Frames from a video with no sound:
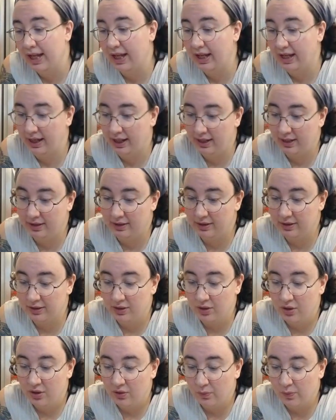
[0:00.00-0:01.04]
And
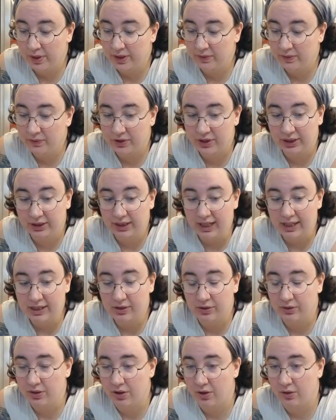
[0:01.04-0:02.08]
one of the
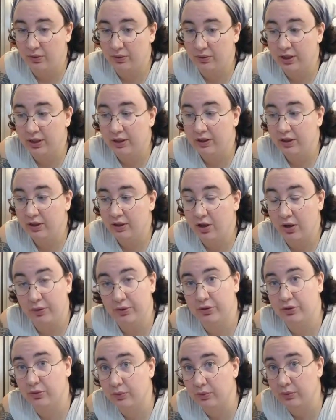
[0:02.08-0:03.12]
lesser known
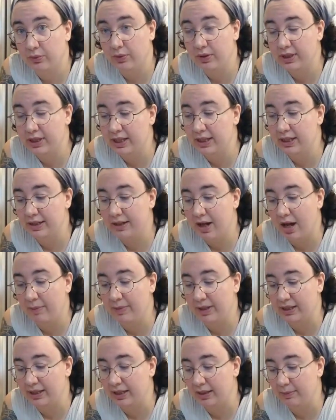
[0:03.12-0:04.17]
kosher rules is not
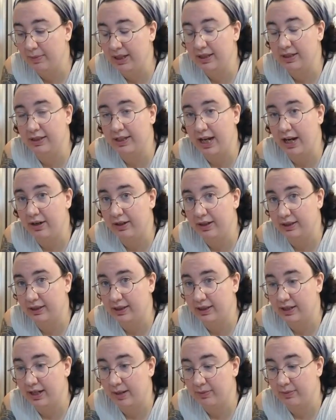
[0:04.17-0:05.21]
mixing meat and dairy at the
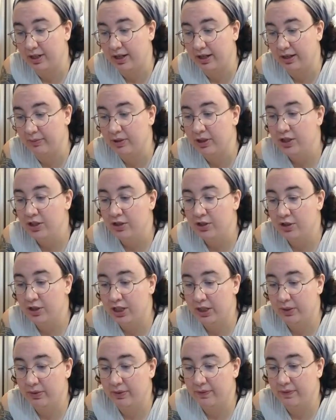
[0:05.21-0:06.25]
same time.
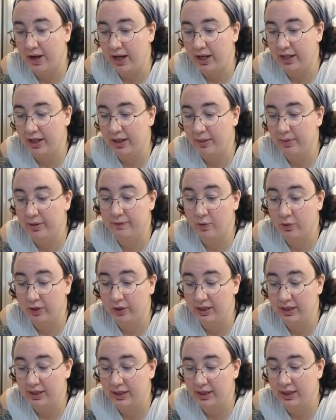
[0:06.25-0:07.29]
So if I am, for
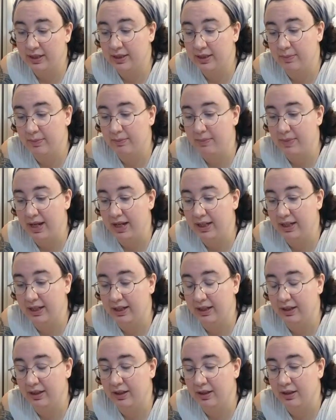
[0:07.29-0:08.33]
instance,
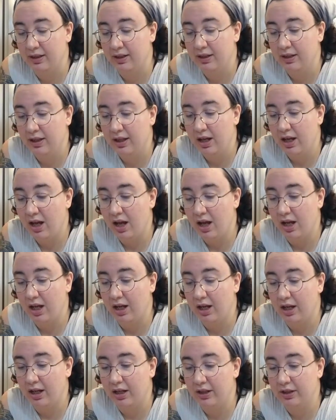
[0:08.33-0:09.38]
making
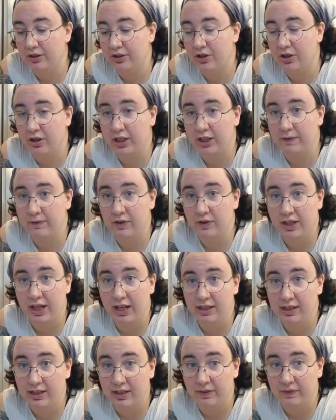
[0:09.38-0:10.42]
turkey for
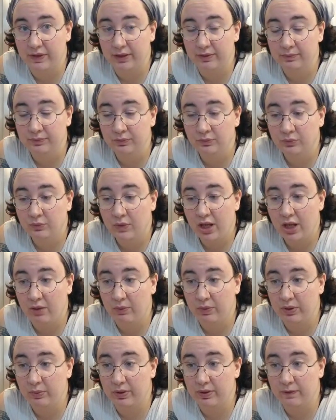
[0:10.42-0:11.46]
Thanksgiving, and
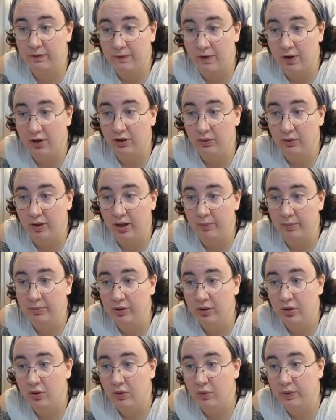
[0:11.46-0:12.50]
we want to follow up
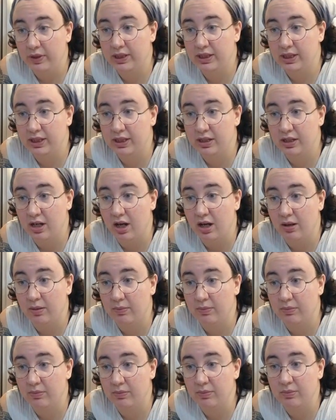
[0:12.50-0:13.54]
with
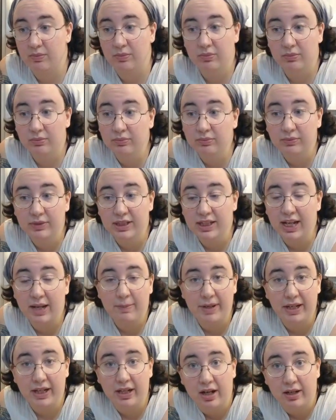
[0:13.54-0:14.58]
some, say,
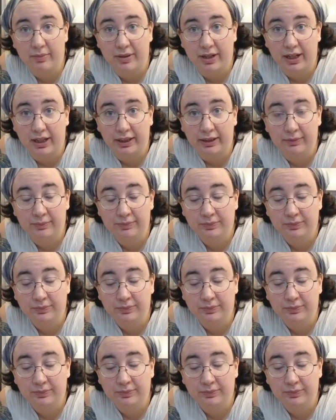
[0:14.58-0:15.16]
pecan pie,